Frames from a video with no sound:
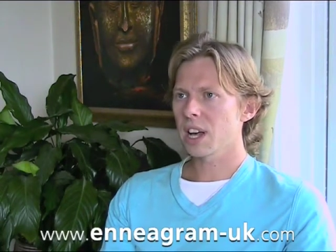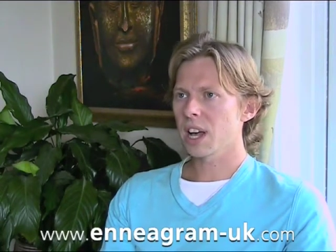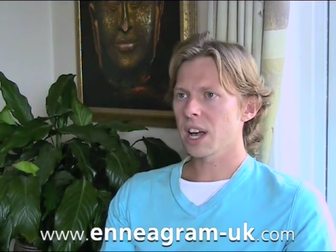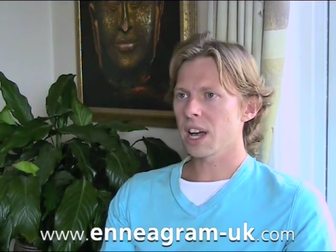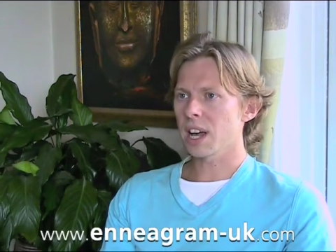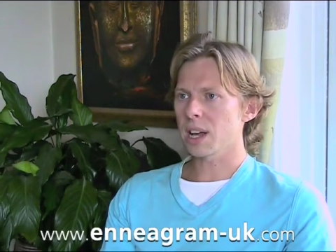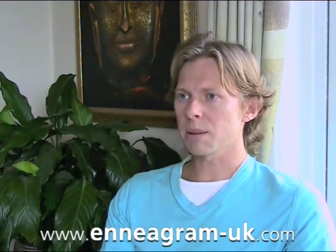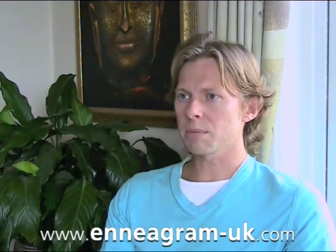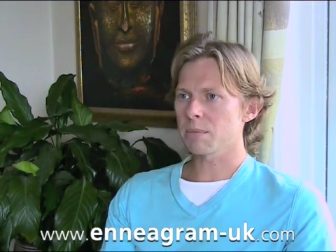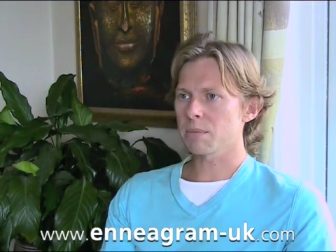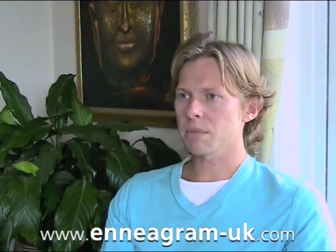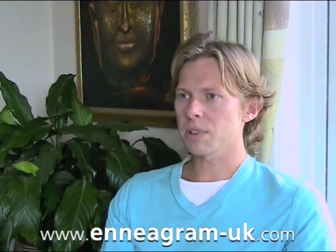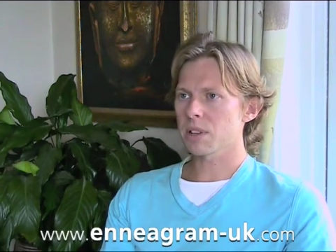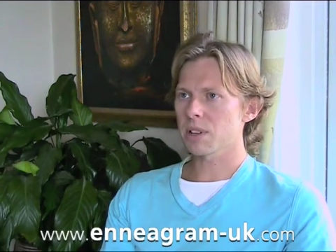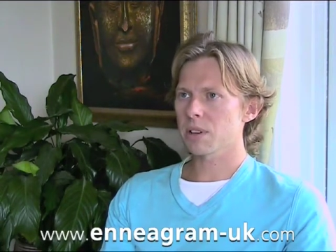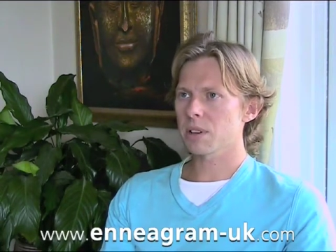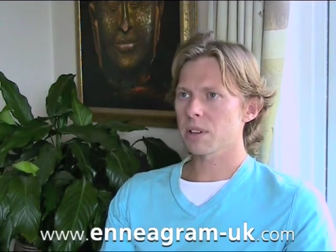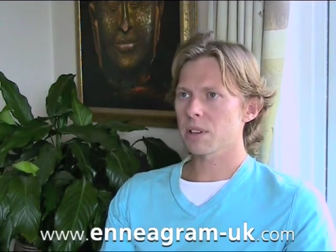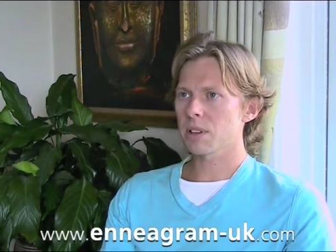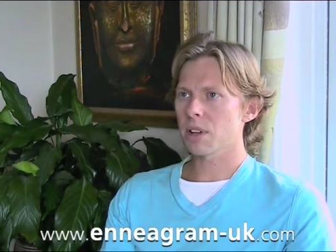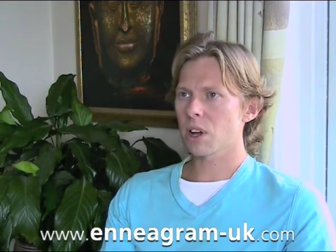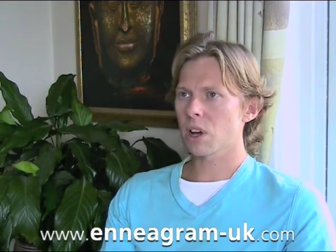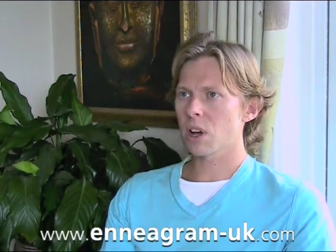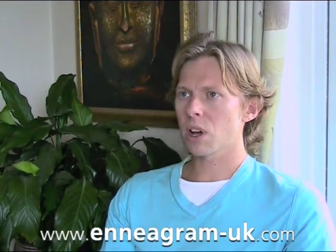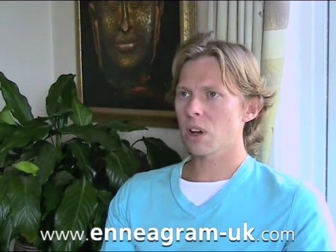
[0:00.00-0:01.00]

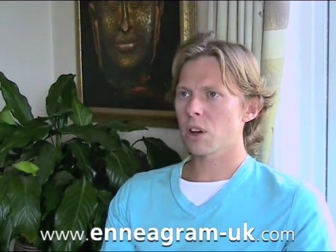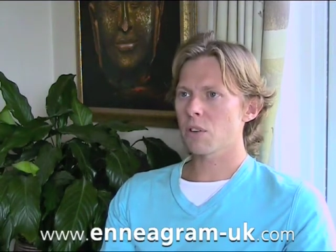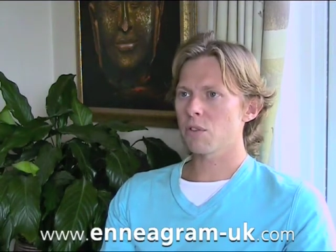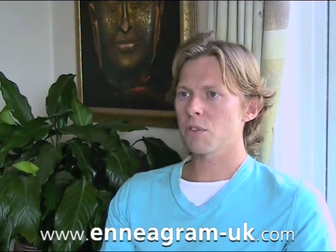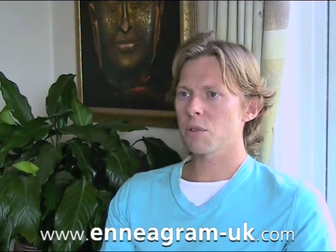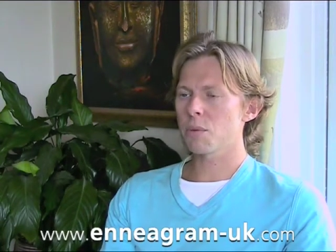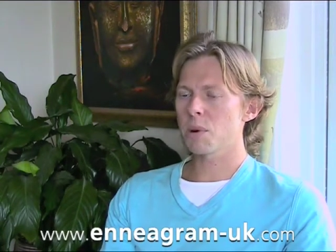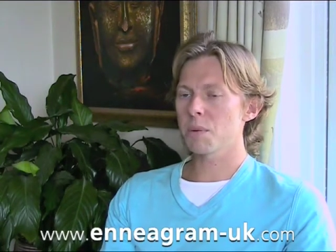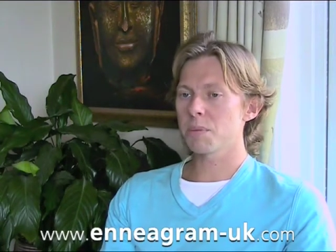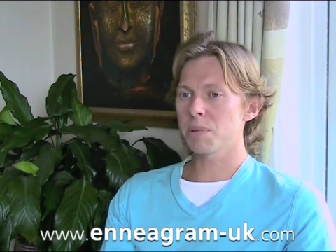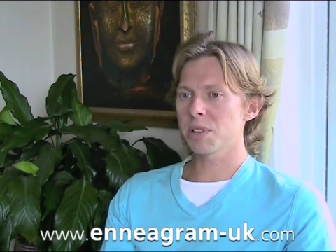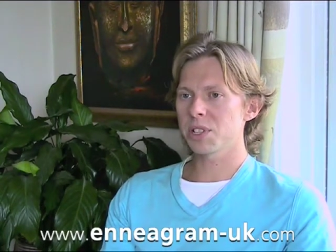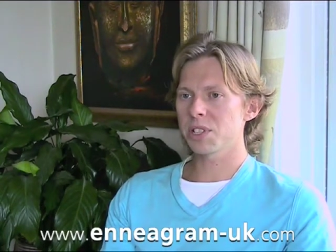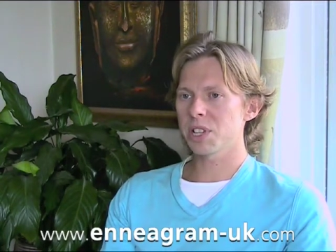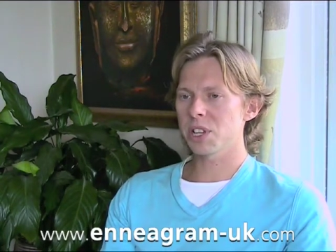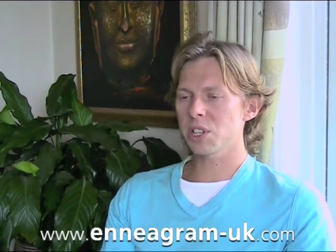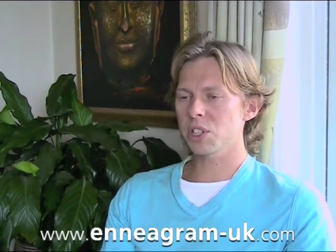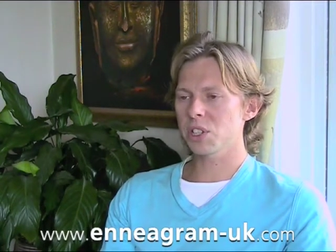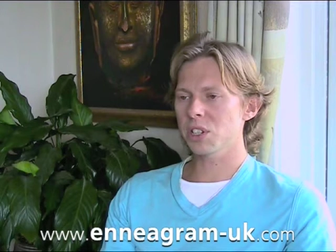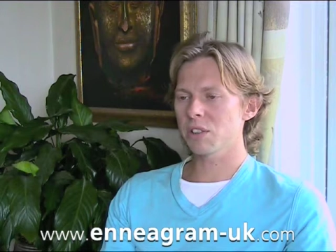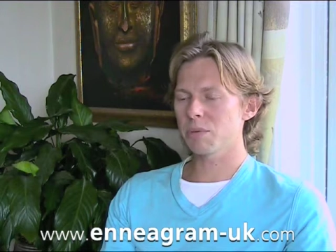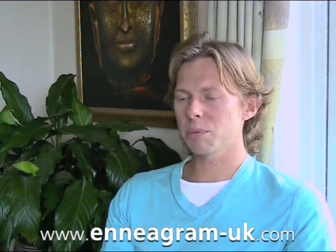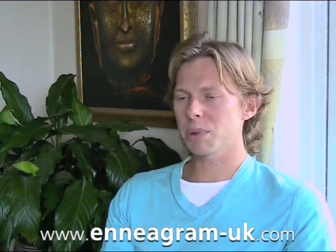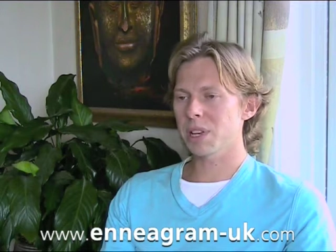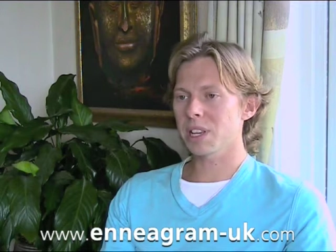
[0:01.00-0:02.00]
from a
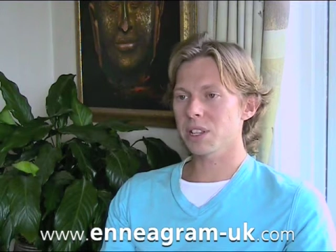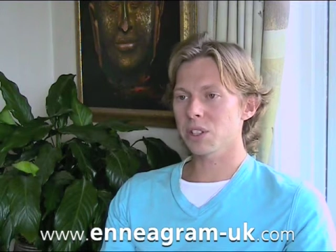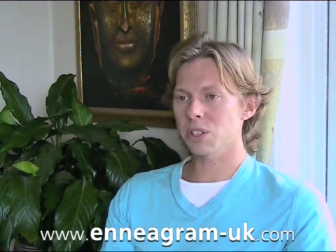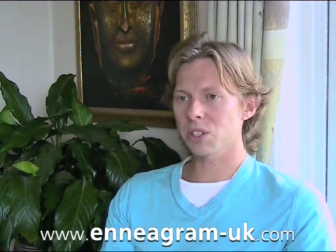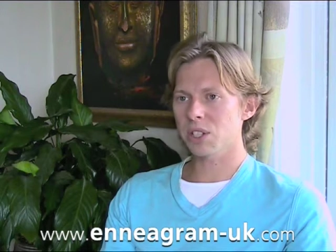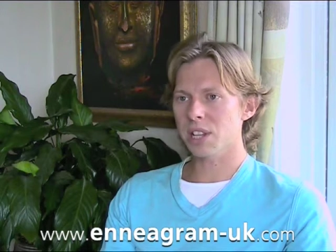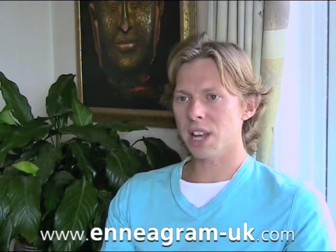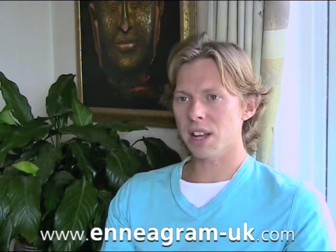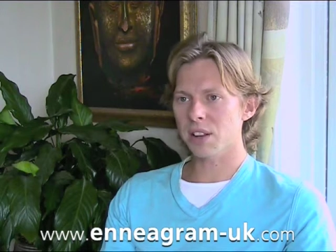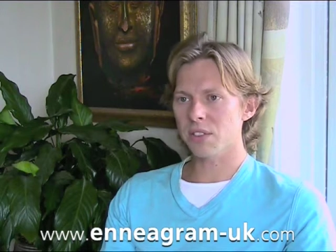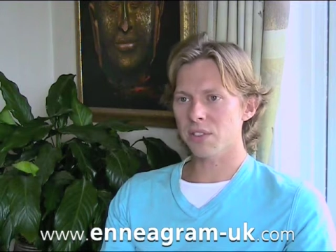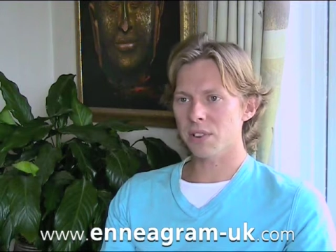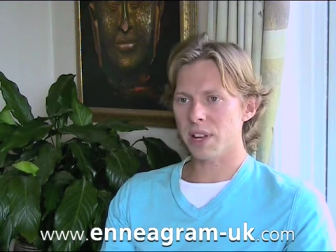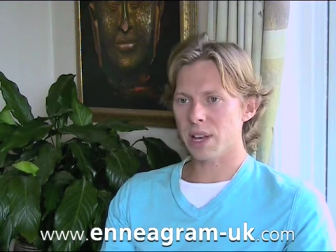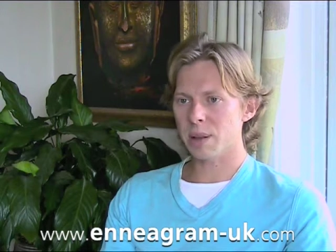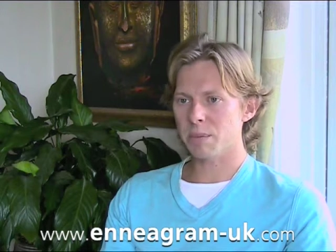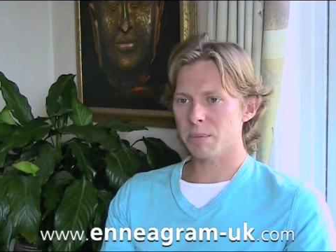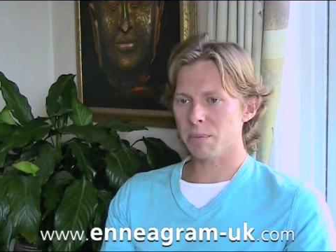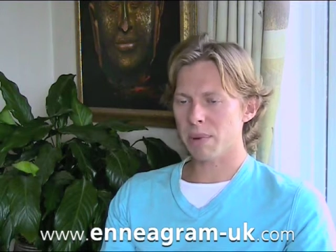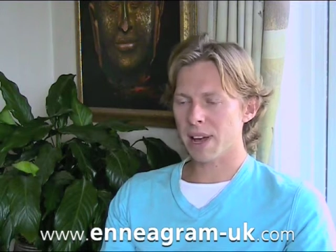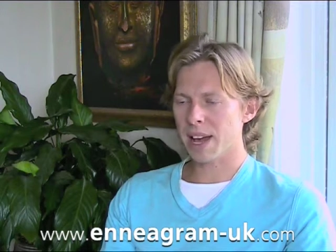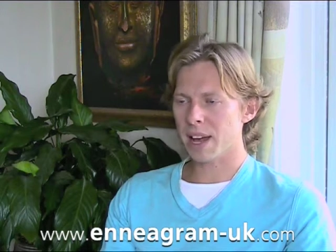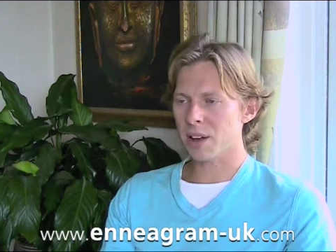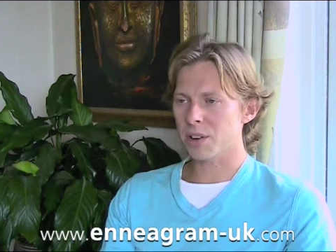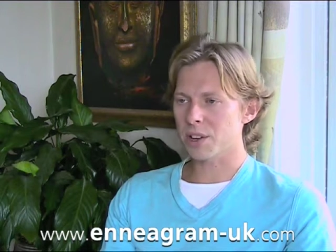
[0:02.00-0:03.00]
position of being
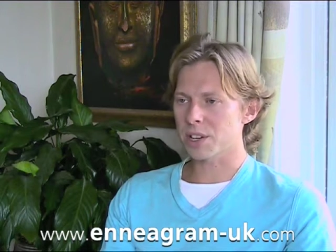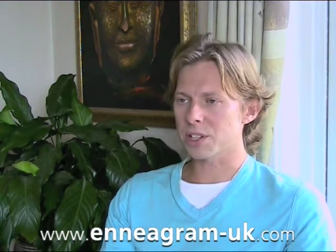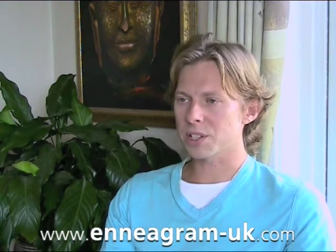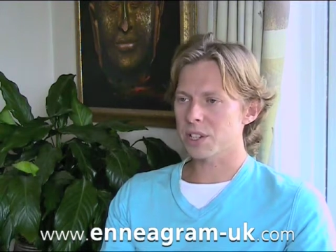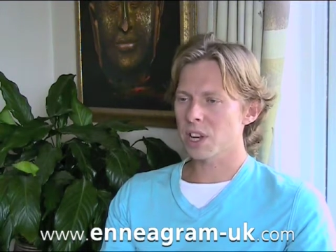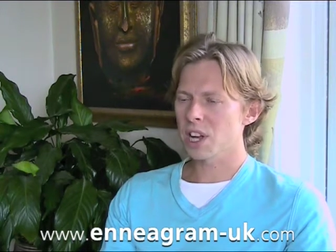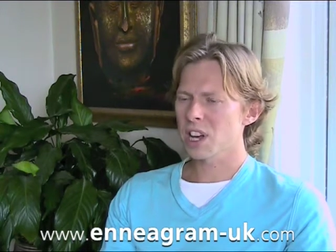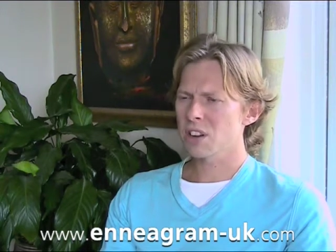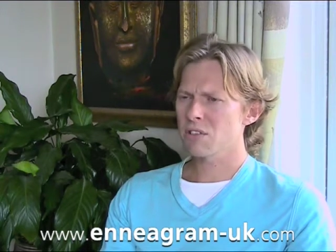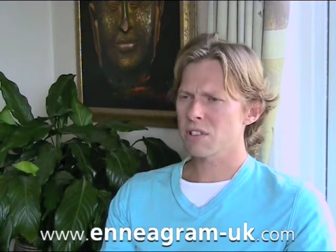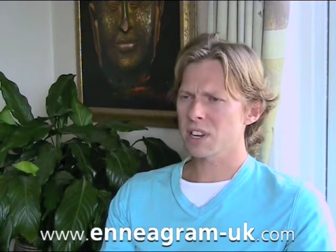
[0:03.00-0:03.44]
self-empowered.